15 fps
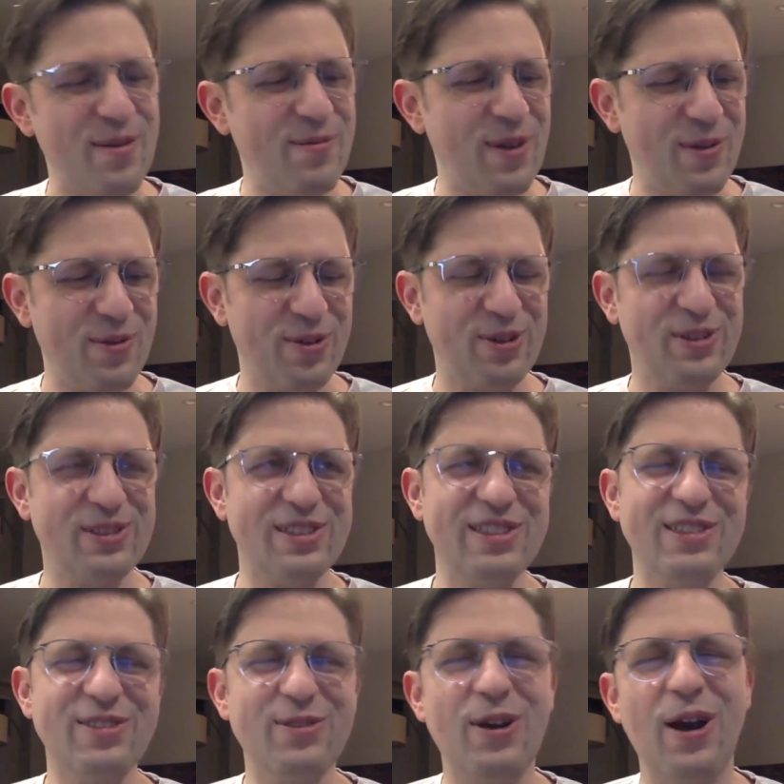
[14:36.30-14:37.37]
and we're
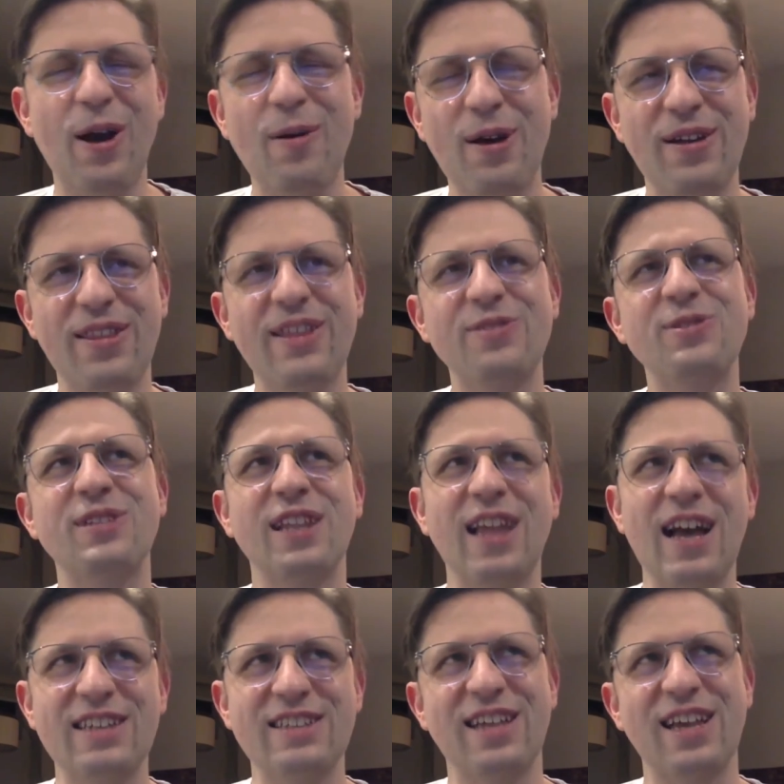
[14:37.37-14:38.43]
this was the
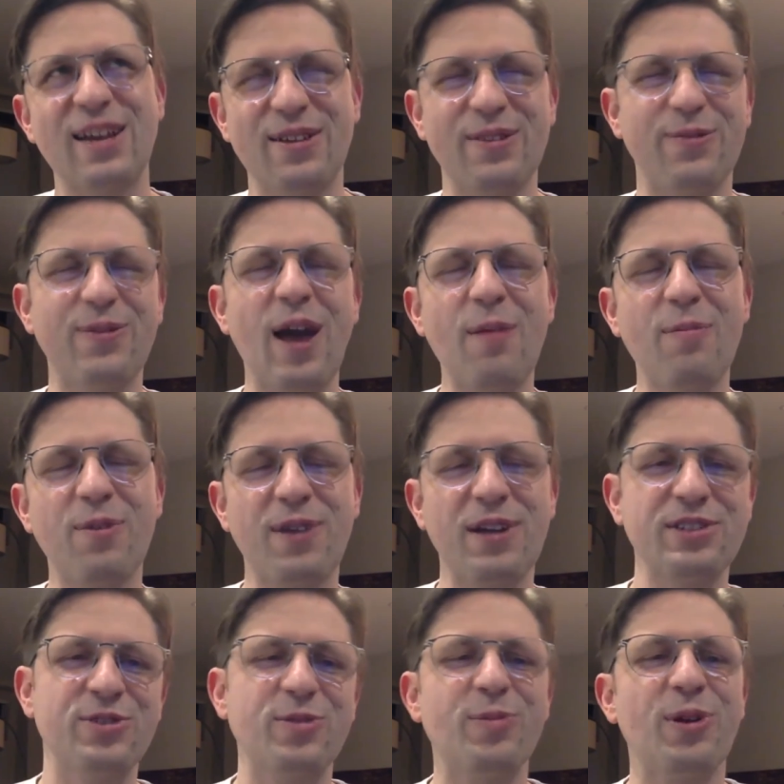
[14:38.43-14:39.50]
last game. Fat
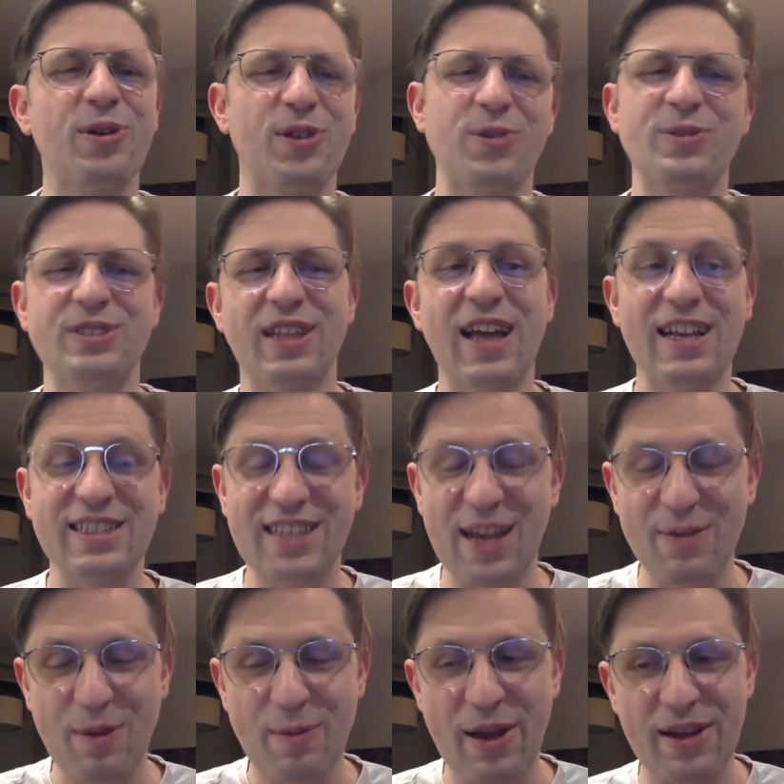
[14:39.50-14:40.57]
Professional Burglar was the last
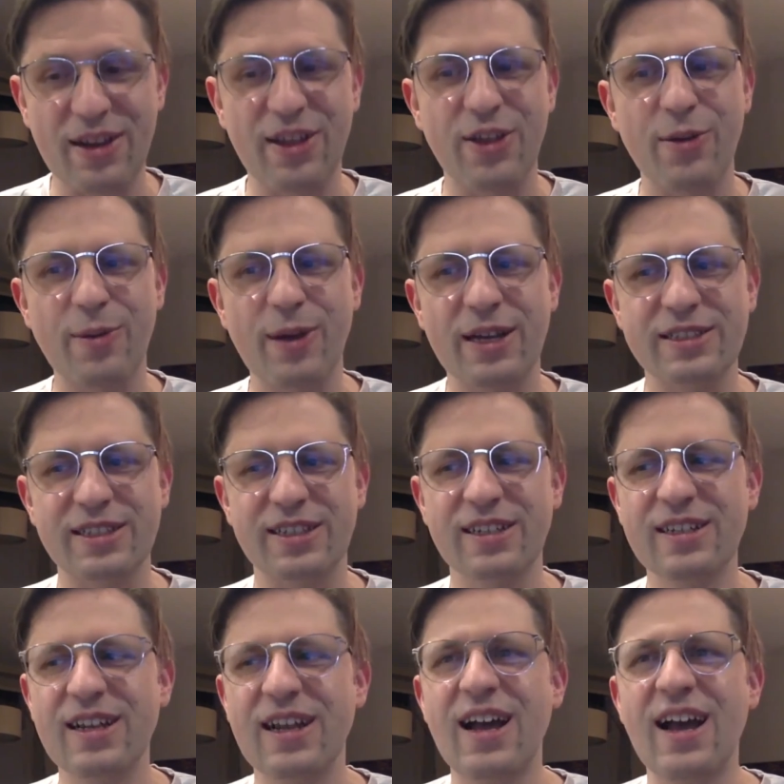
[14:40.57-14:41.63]
game we made in QBasic,
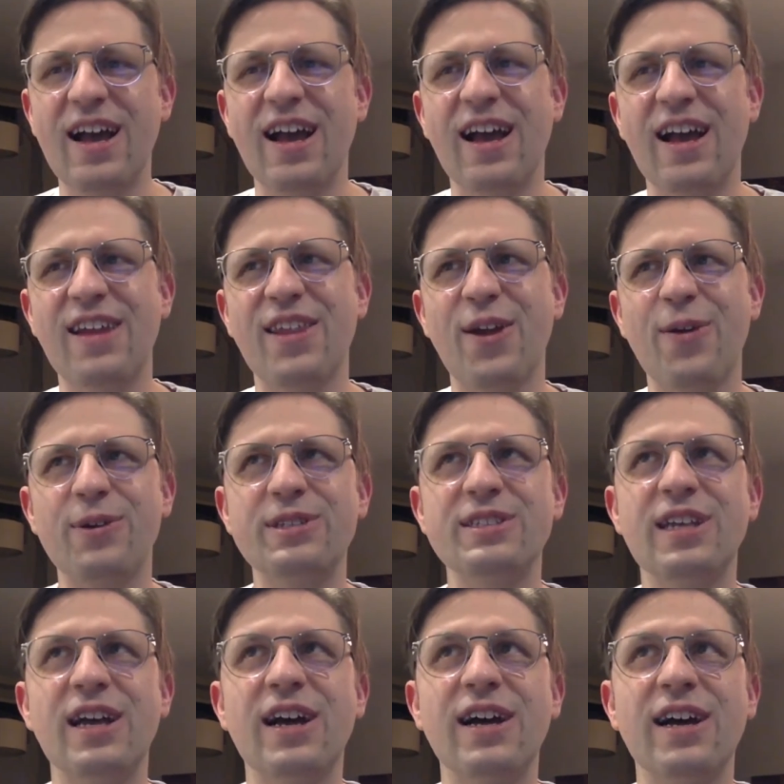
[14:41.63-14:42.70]
and there
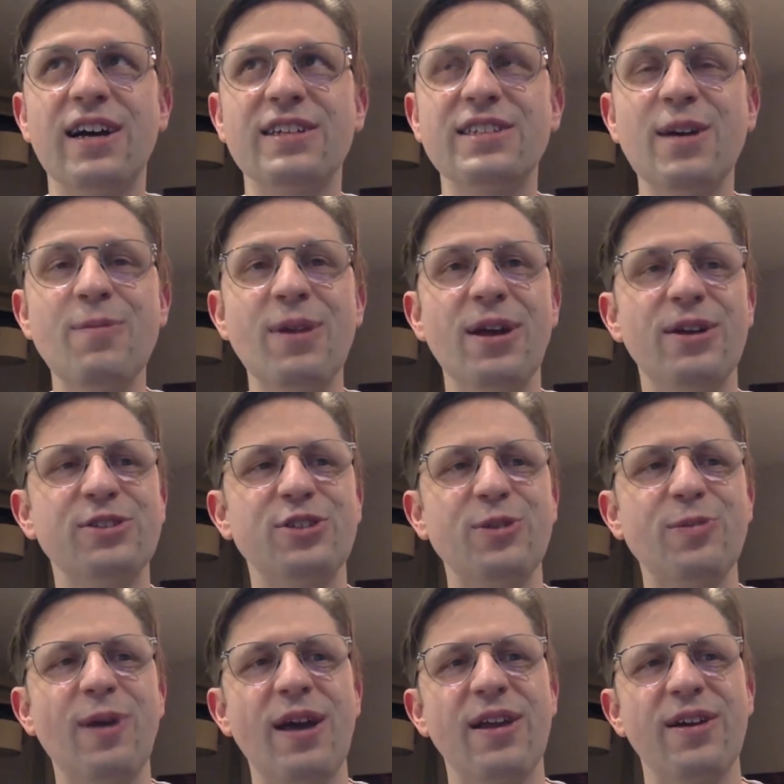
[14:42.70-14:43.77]
was someone else who
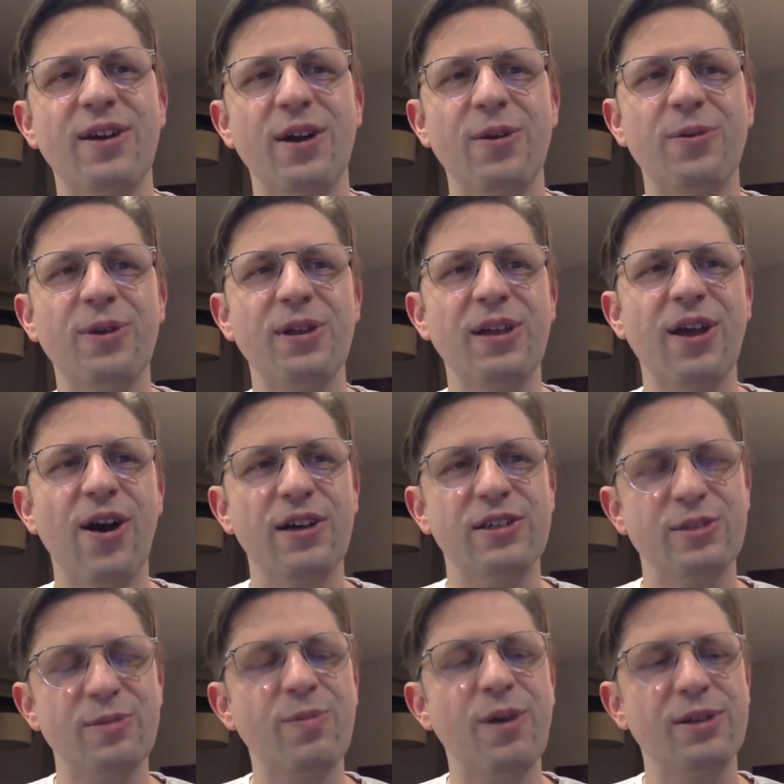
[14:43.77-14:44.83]
made a really
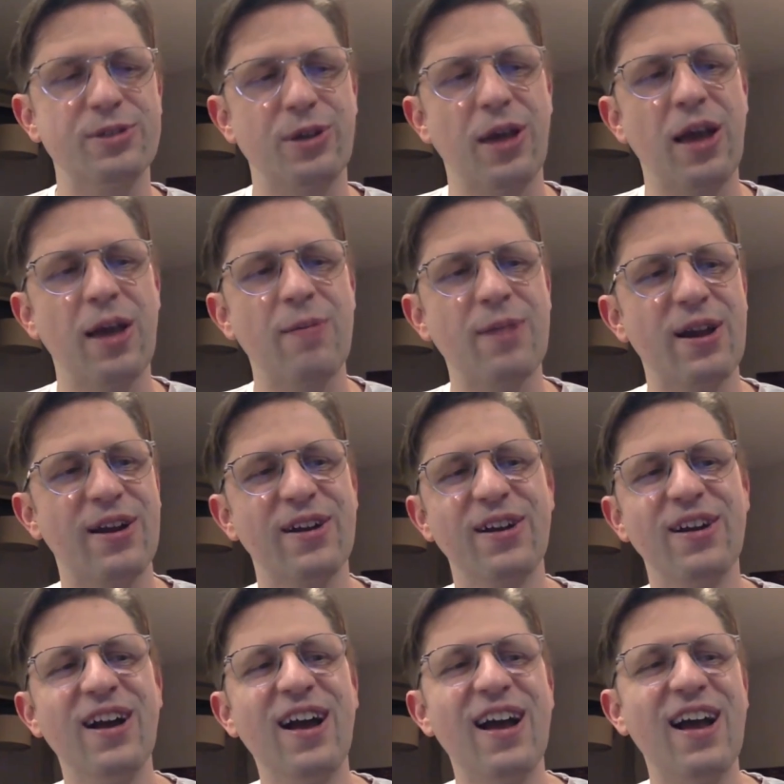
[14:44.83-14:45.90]
awesome puzzle game there,
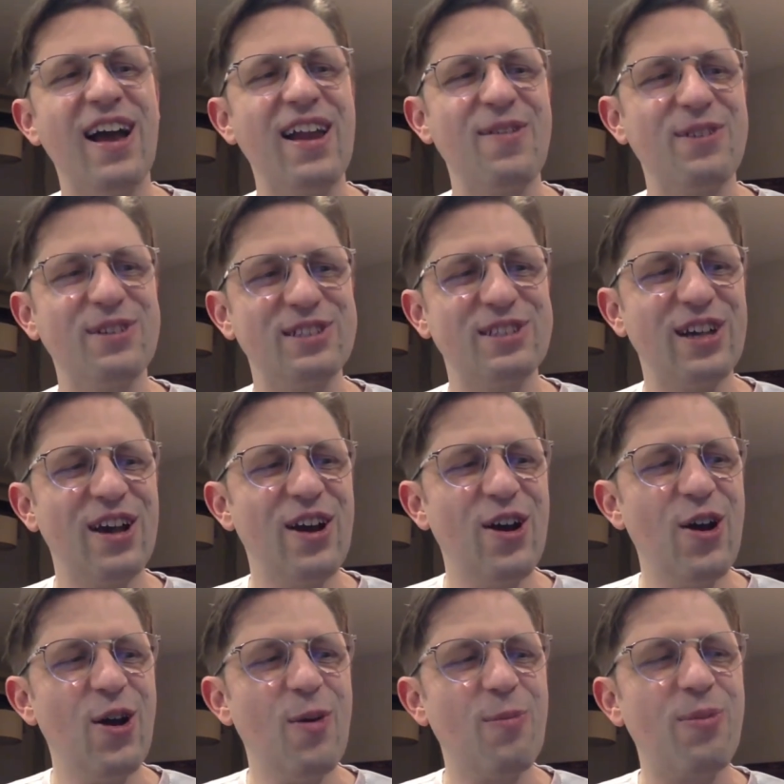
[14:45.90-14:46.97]
and it was
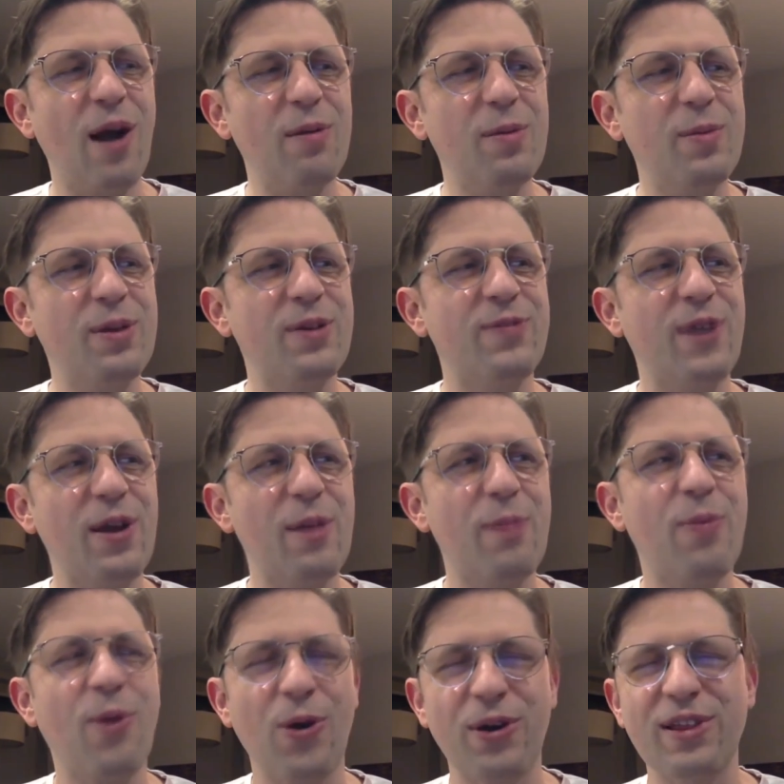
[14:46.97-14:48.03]
probably very
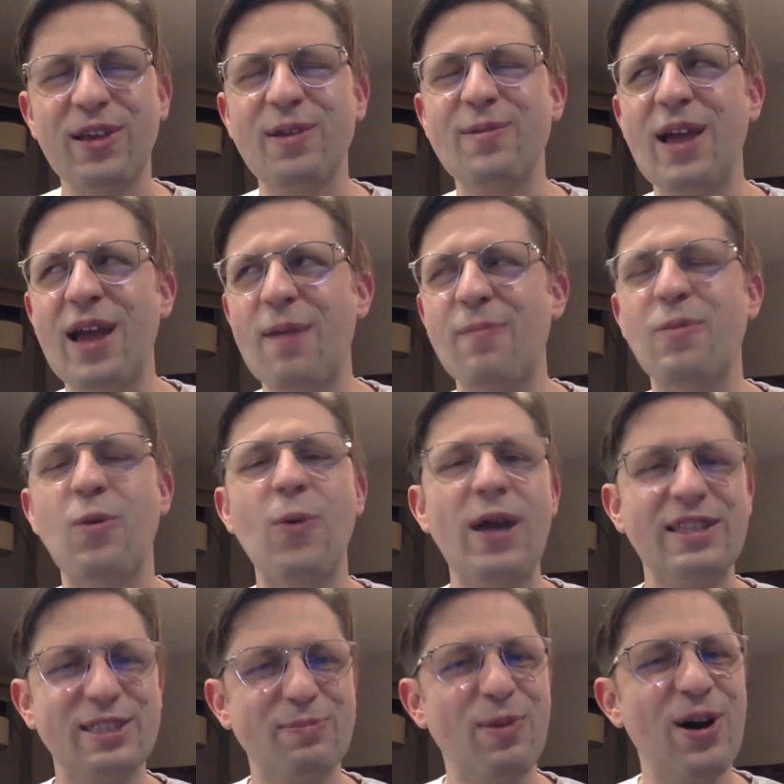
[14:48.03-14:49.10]
poorly named
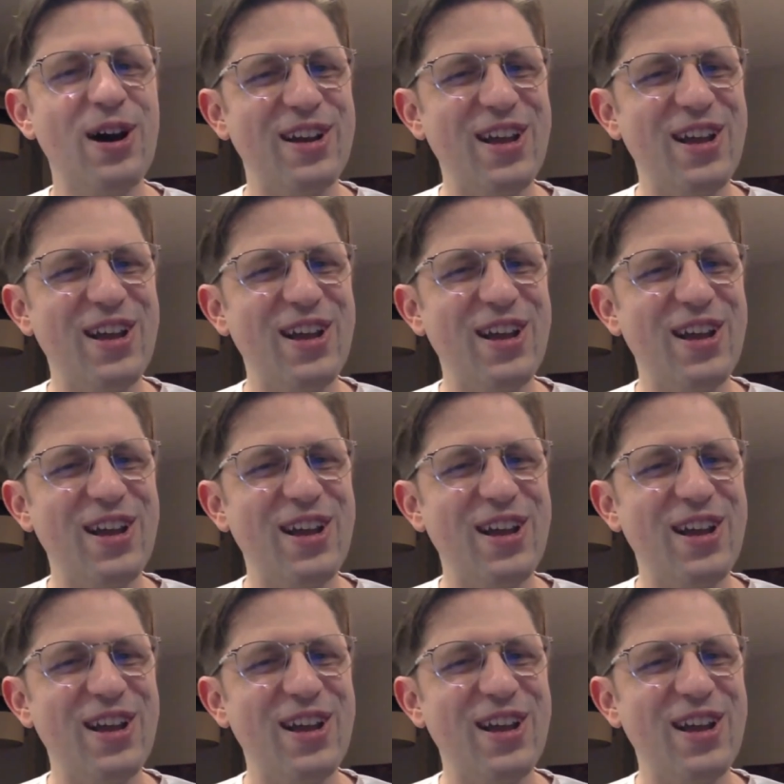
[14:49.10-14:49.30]
Wet Spot.